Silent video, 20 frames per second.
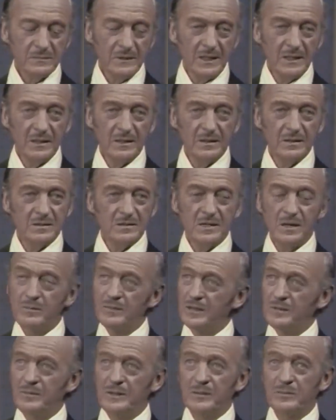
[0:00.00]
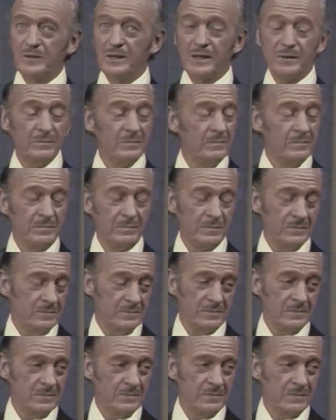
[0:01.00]
And so many people had
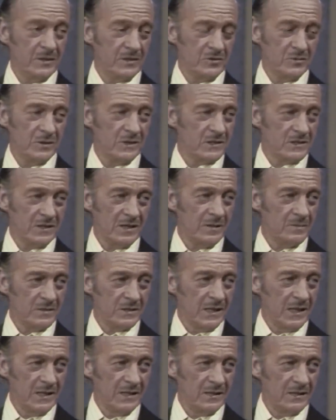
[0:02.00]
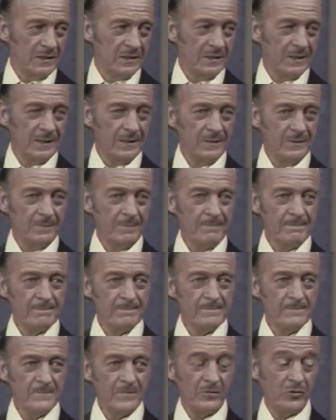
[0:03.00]
much worse times than I did that I don't,
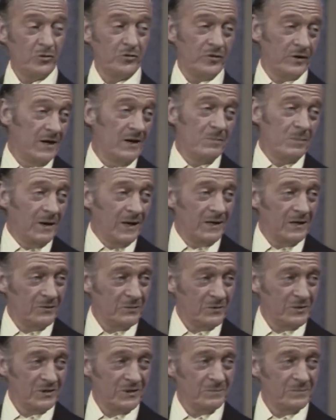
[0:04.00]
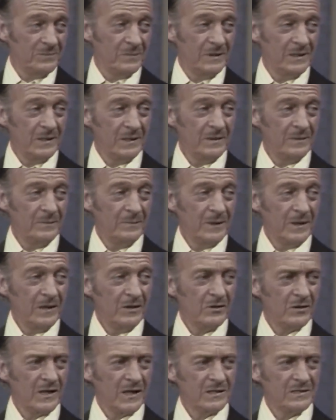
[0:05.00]
if you'll forgive me, I don't want to
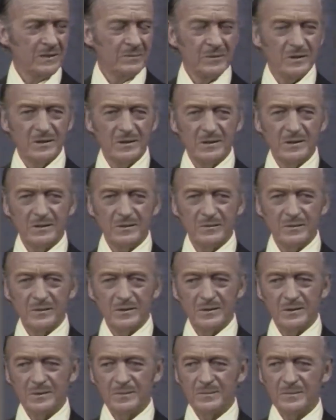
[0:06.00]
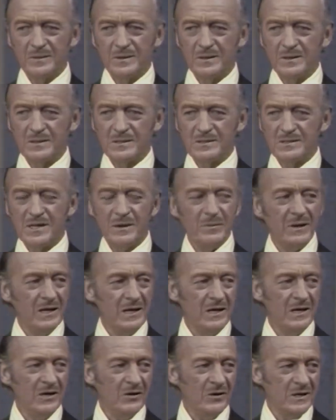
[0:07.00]
look like some
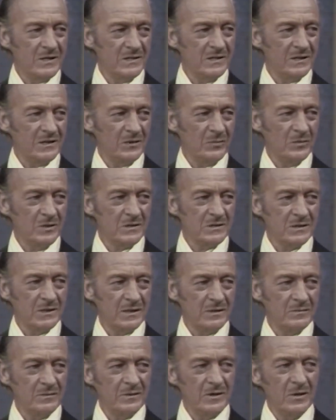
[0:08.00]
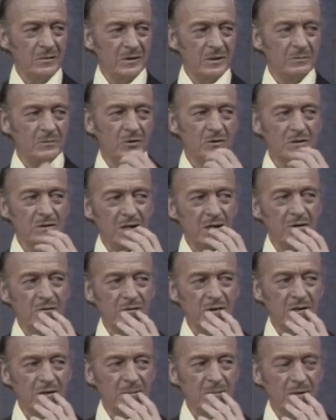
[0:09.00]
semi-hero. I certainly wasn't. Nobody more
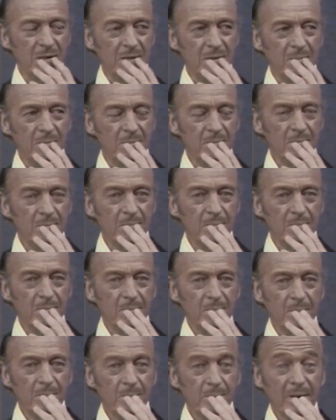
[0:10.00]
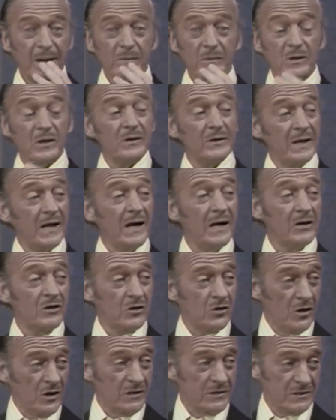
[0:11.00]
terrified than me. But I got the Iron
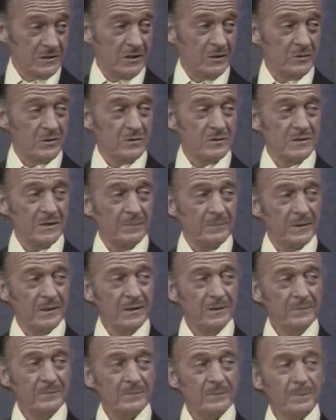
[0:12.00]
Cross, though, which was something.